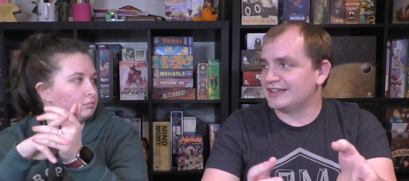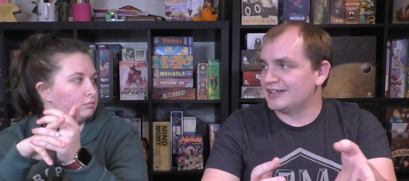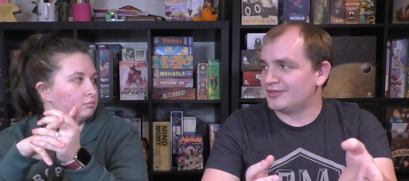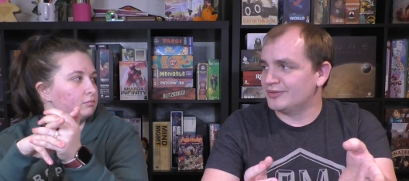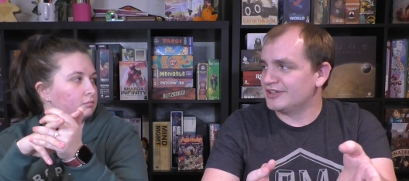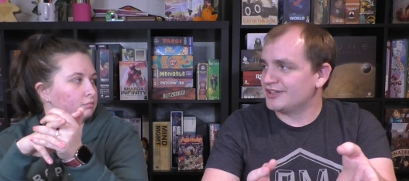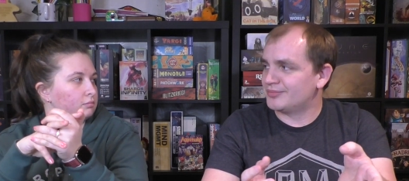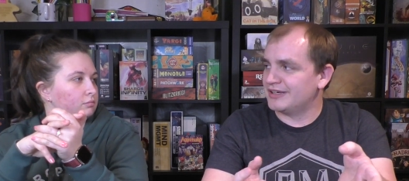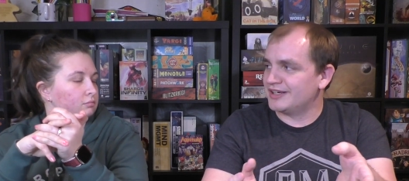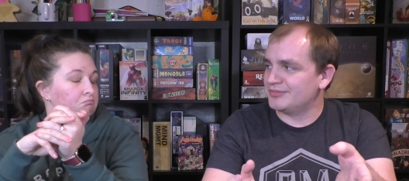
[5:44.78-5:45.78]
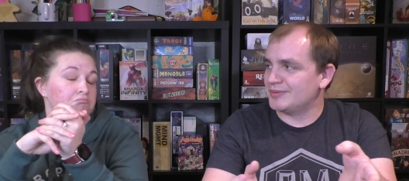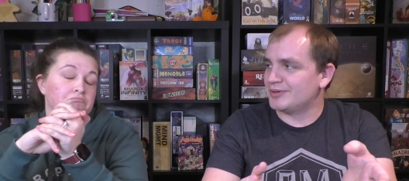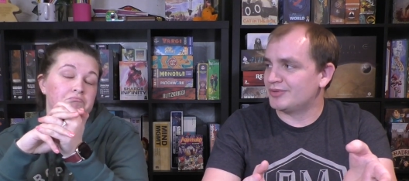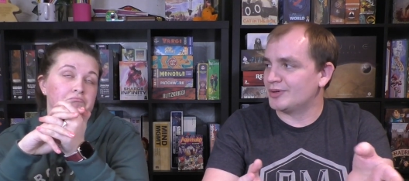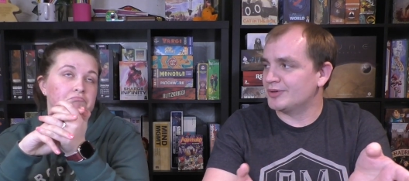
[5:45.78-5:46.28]
Speaker 1: like that for Wingspan,
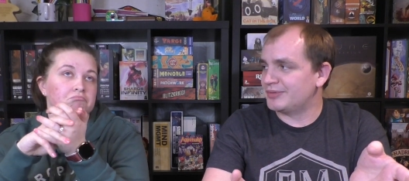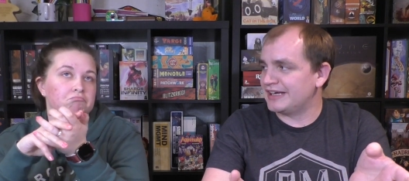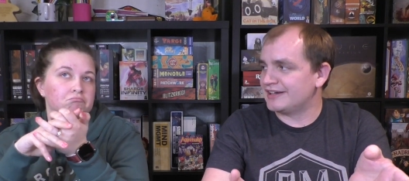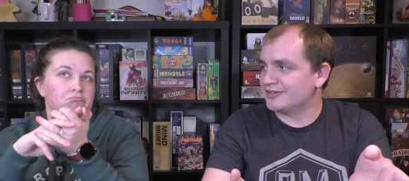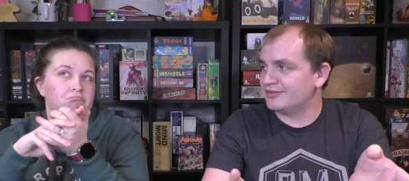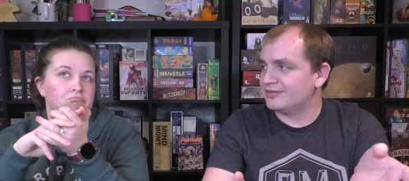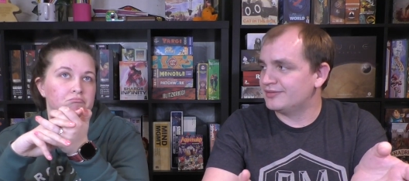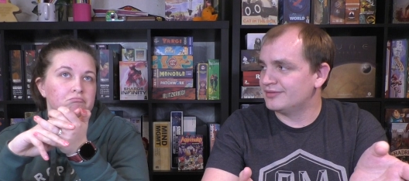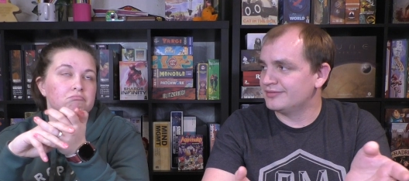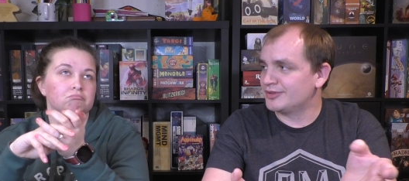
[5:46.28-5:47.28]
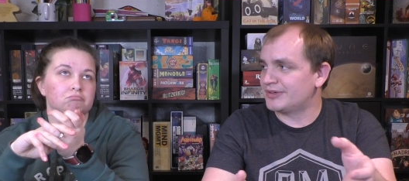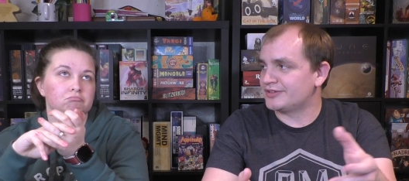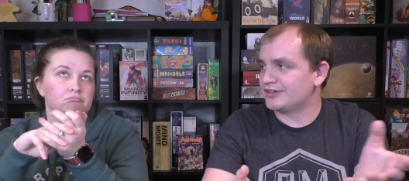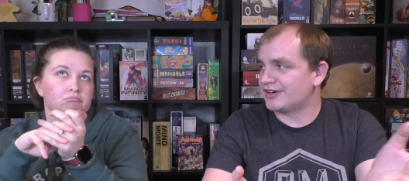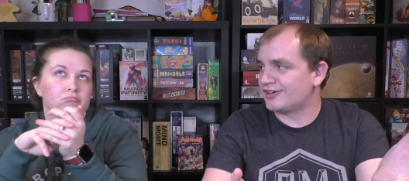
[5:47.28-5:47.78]
maybe a promo pack of hmm.
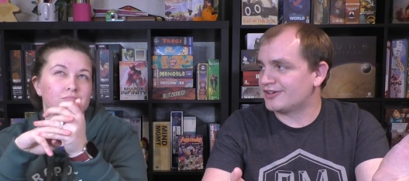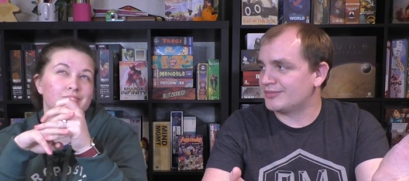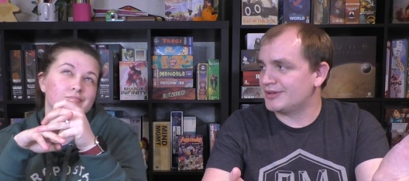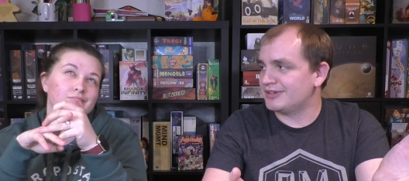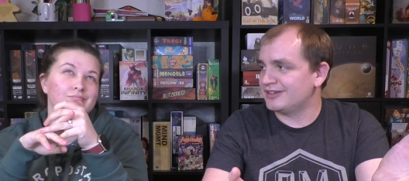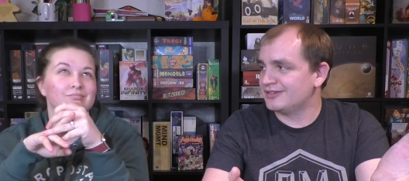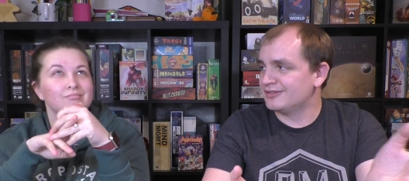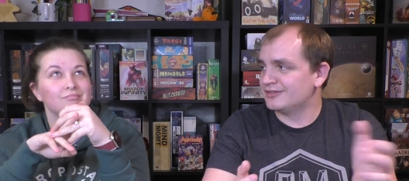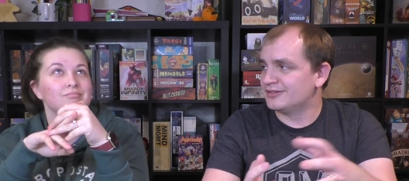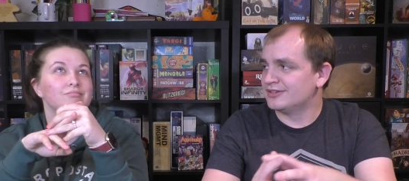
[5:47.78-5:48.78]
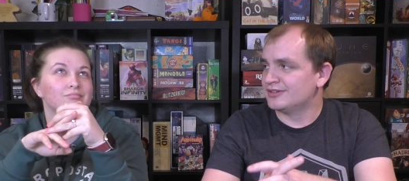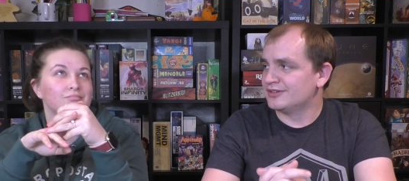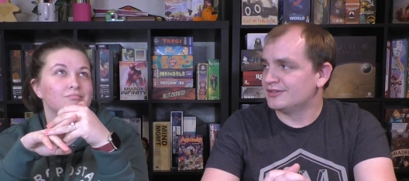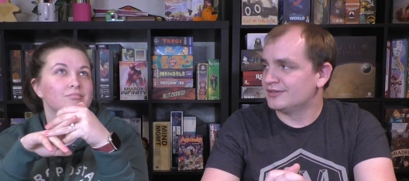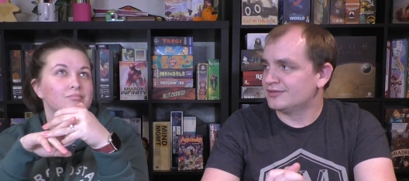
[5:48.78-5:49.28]
special cards, maybe. Hmm.
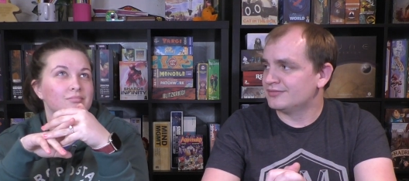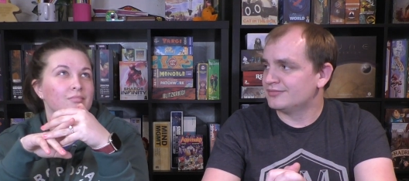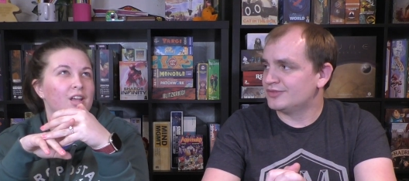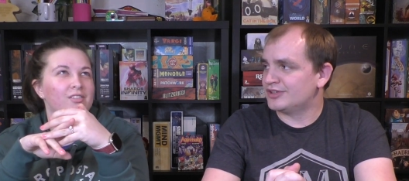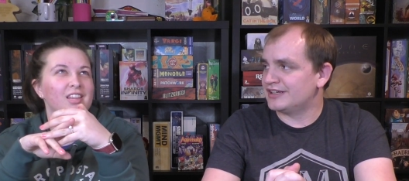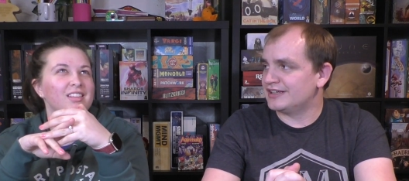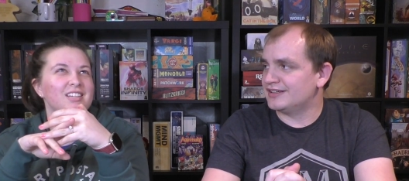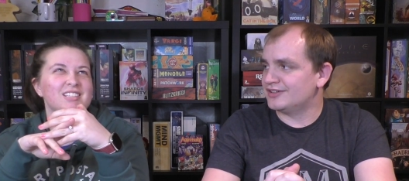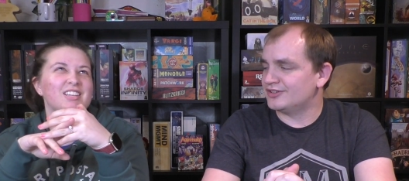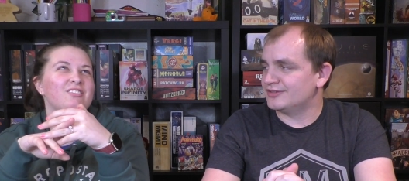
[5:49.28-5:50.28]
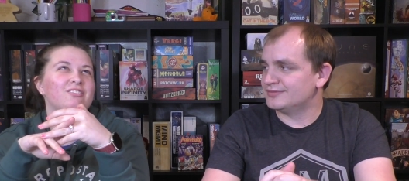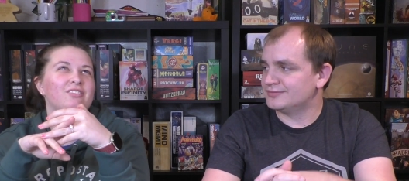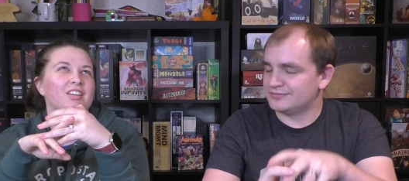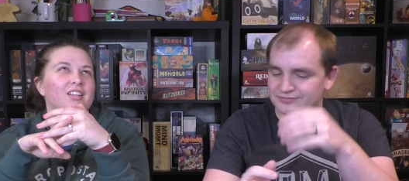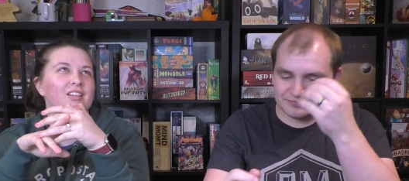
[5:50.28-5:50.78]
I feel like that editions. doesn't
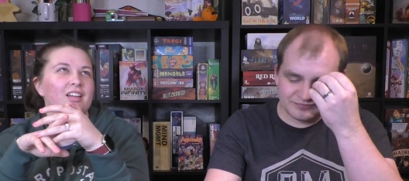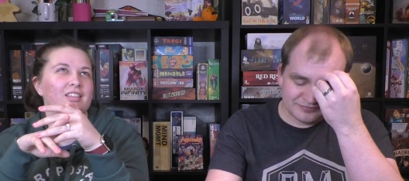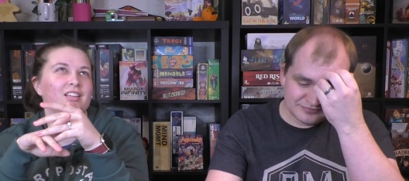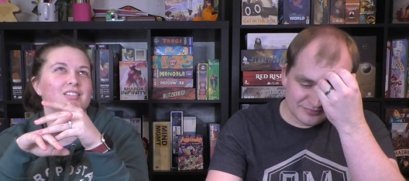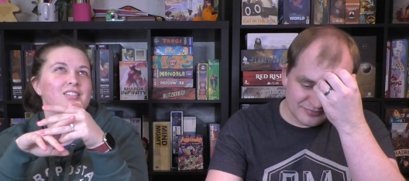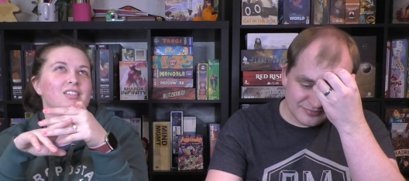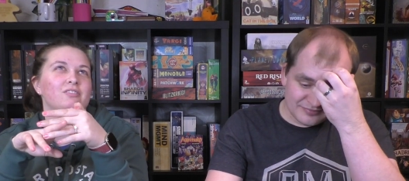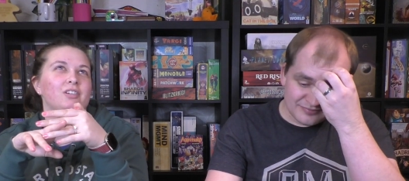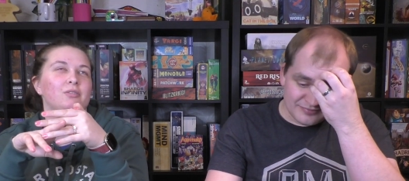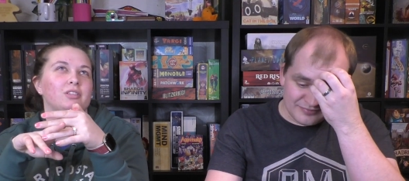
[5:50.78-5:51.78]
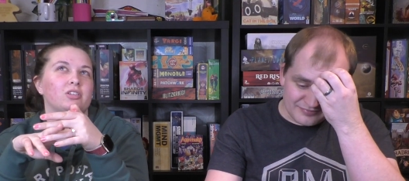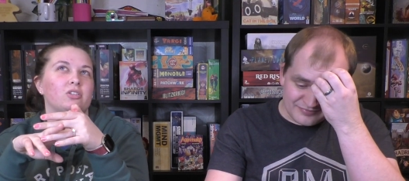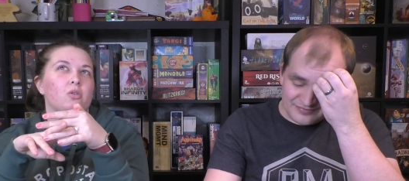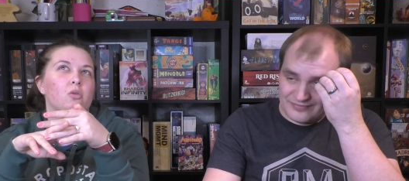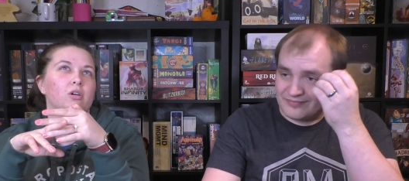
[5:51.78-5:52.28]
Speaker 2: feel like that doesn't fit with the
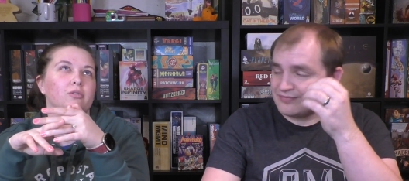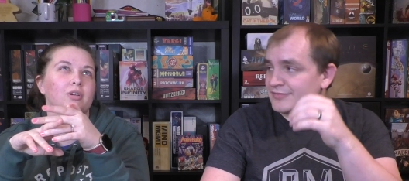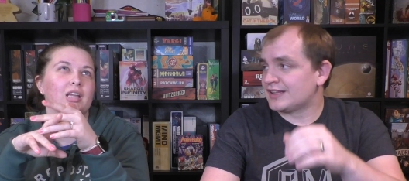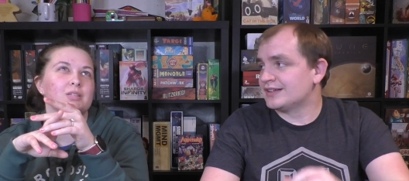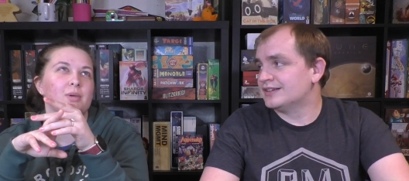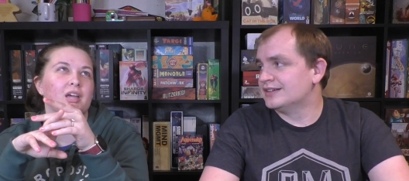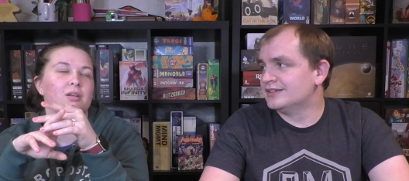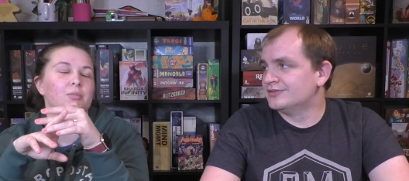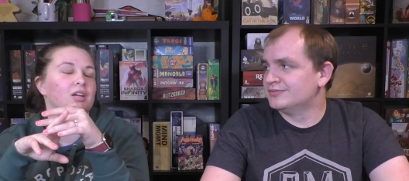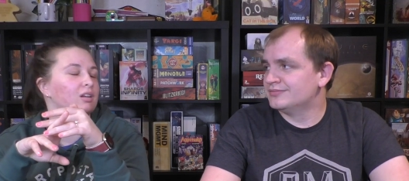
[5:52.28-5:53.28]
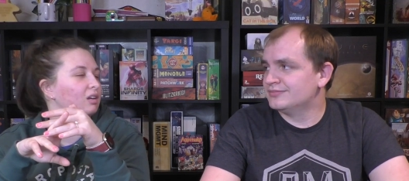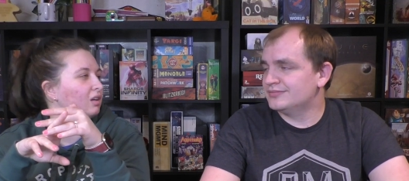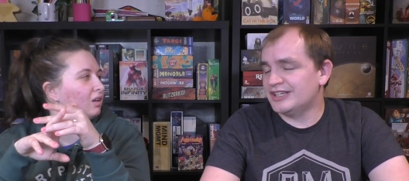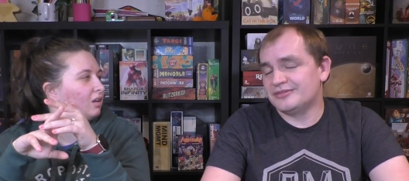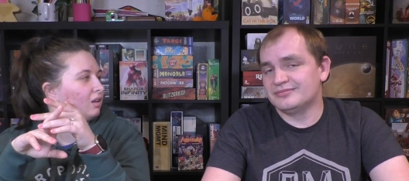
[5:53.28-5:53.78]
decor of Wingspan, but
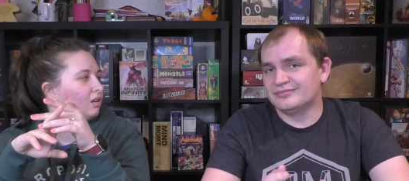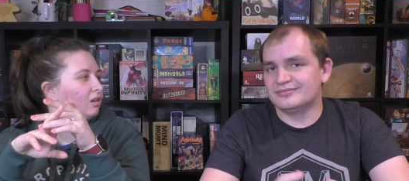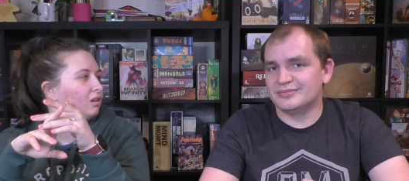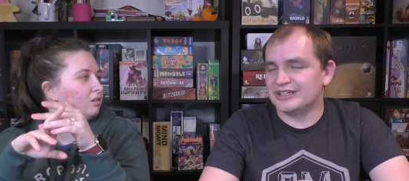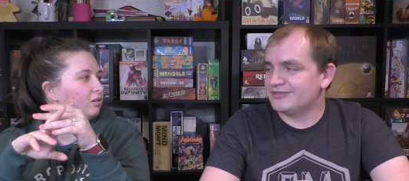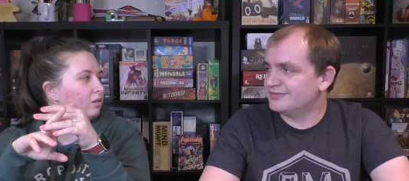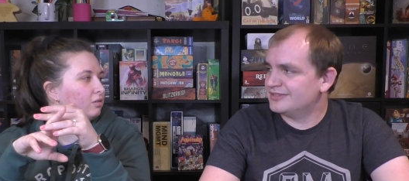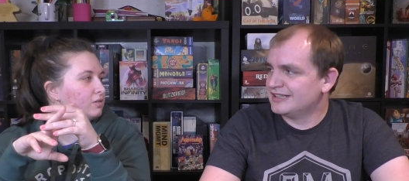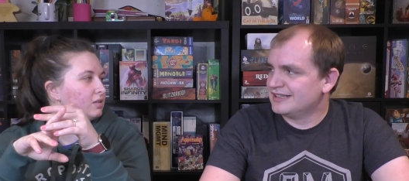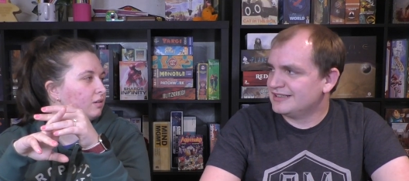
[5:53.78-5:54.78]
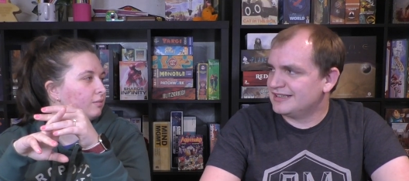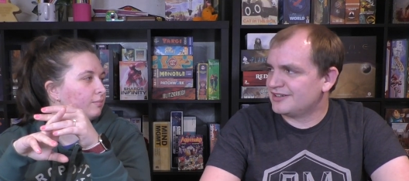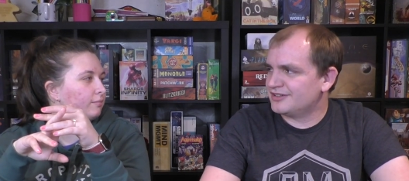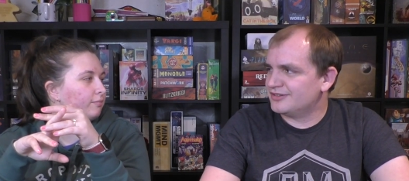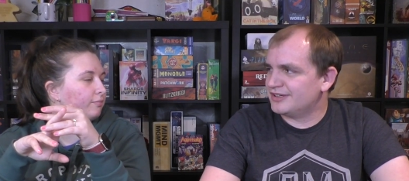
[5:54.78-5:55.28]
Speaker 1: yeah, but who knows? I
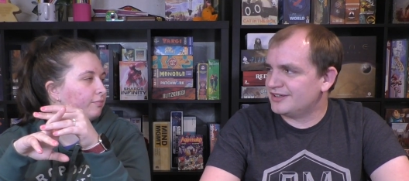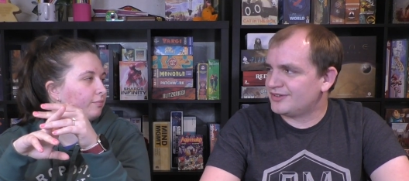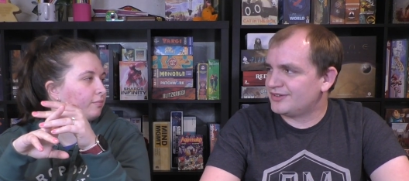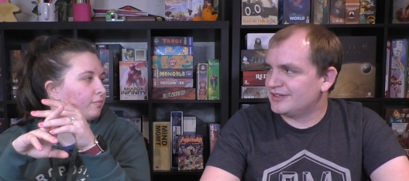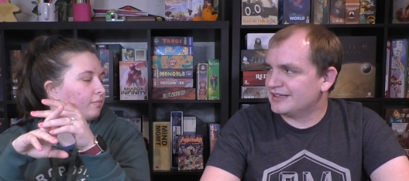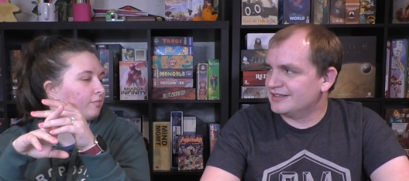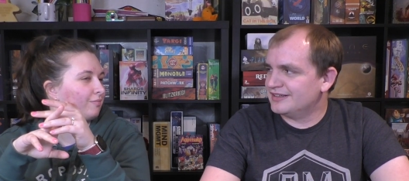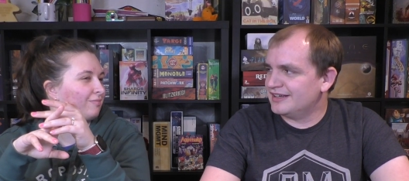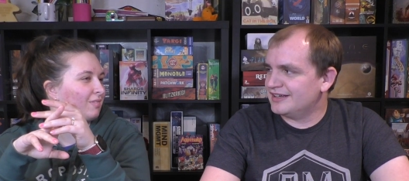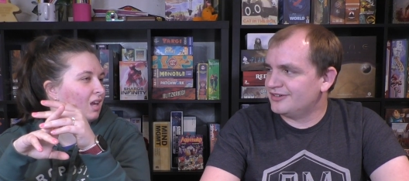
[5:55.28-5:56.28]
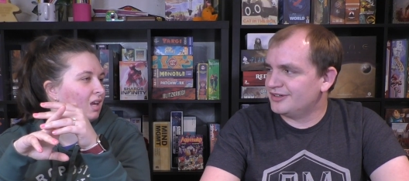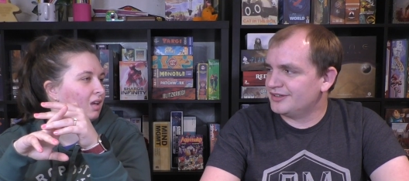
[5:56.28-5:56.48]
don't know what else they could add